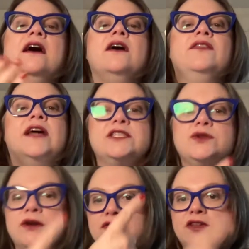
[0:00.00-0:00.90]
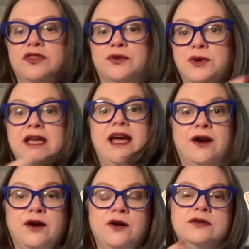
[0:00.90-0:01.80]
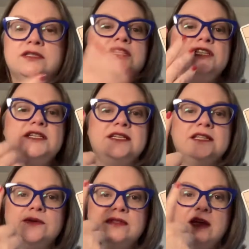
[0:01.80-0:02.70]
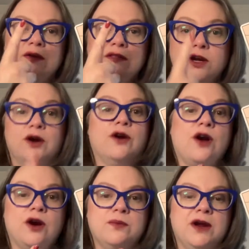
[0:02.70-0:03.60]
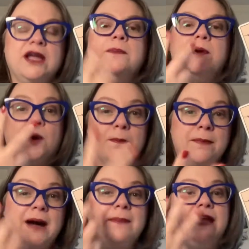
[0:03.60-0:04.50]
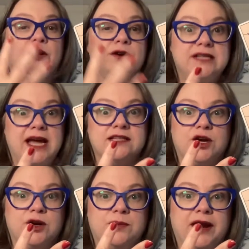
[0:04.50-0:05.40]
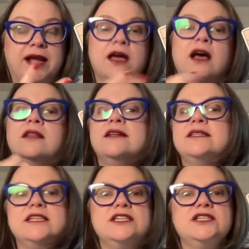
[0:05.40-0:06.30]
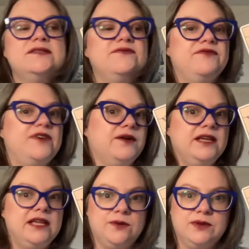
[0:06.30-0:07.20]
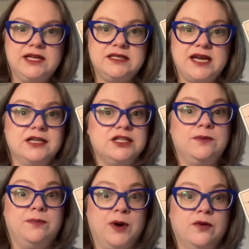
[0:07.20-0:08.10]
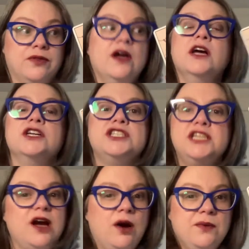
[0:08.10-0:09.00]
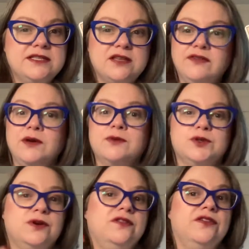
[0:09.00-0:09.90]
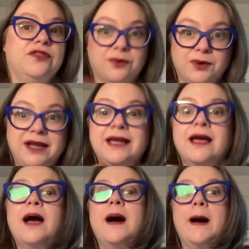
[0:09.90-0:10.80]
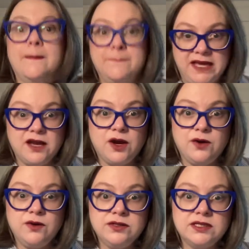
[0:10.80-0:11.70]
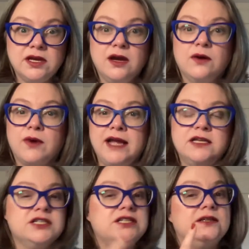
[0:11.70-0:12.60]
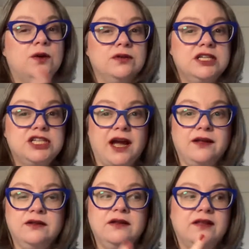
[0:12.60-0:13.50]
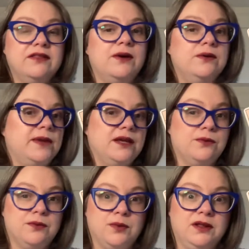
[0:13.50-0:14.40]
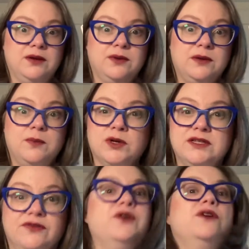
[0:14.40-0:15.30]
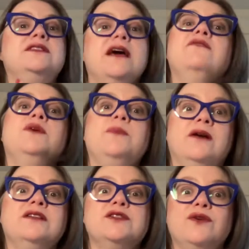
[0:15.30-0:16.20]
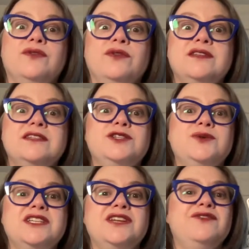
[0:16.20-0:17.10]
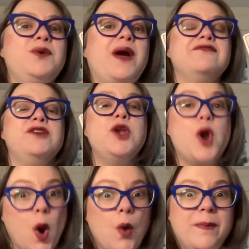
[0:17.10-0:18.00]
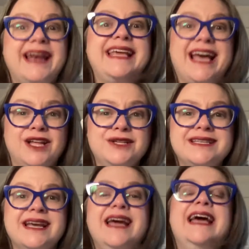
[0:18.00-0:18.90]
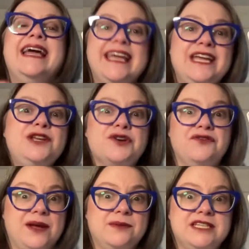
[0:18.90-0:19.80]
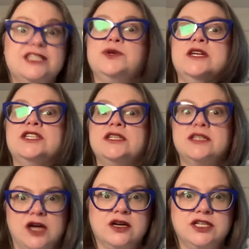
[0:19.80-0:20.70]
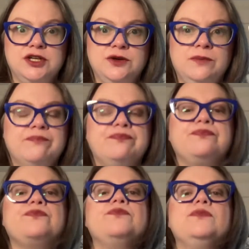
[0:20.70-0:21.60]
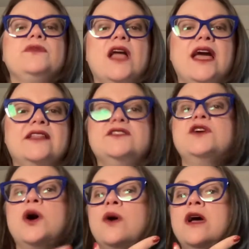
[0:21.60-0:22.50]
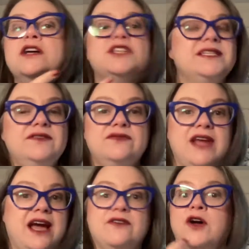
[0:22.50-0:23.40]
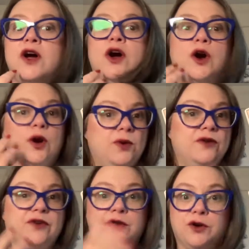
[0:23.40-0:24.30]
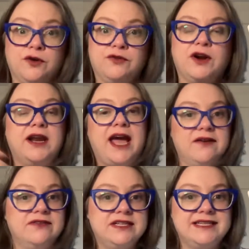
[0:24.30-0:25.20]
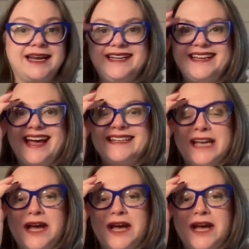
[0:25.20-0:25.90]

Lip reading: That's sort of the 3 arrows. She's dealing with not only her heartbreak, but her mom and her dad's heartbreak. Let's say she's very equally attached to both. She always thought they were sort of the 3 amigos, right? She's an only child. I think that would make it really, really more difficult to have your parents go through this situation if you have nobody else in your family situation to talk to. And so she doesn't even have her boyfriend or girlfriend. I haven't decided yet